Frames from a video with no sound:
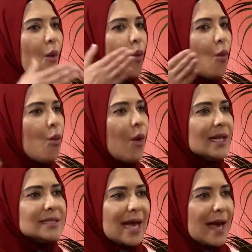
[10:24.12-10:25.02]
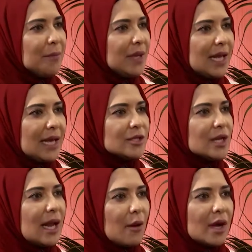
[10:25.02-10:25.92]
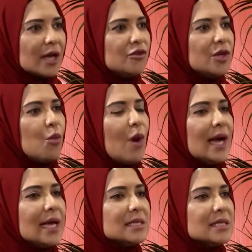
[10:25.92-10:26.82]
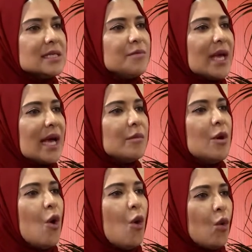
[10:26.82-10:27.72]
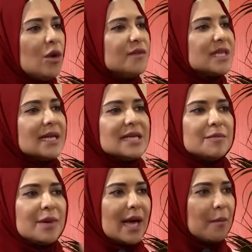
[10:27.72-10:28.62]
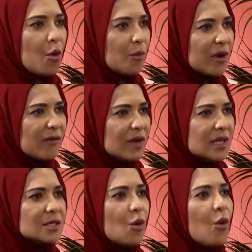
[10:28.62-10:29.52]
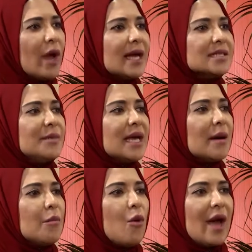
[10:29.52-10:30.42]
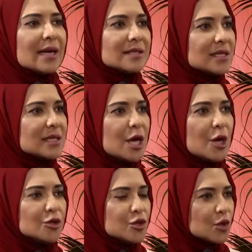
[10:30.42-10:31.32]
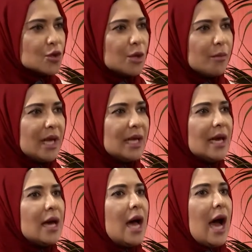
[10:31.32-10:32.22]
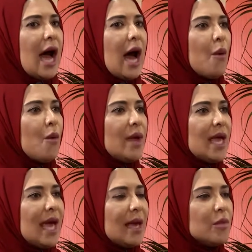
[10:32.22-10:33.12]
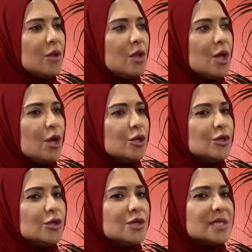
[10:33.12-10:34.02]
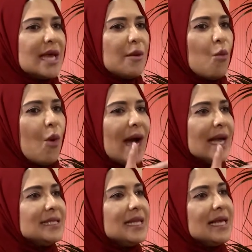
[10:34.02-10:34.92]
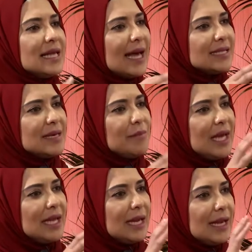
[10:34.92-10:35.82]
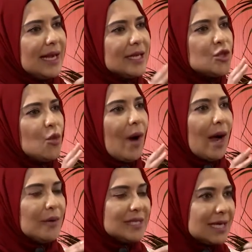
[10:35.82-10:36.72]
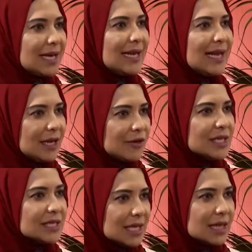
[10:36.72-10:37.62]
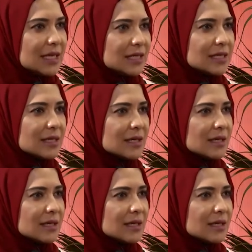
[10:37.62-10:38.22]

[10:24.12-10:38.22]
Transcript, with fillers: What is happening in our country? Why has this become all of a sudden? Is it become more prevalent, or has it become more access to social media? How are we able to say why is, has there been a link to why we're seeing an increase in this?